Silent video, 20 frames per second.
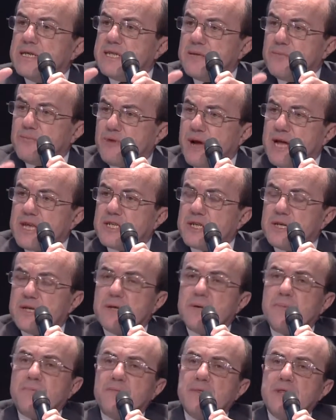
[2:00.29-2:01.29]

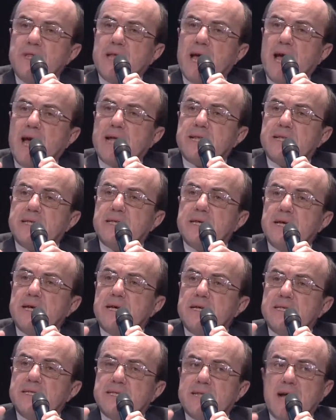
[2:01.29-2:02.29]
depression that
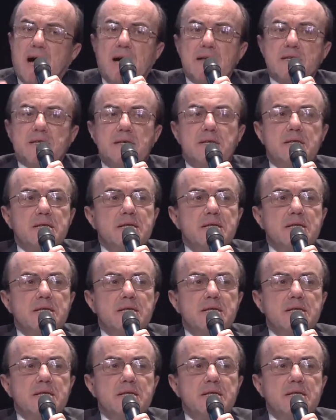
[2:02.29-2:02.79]
started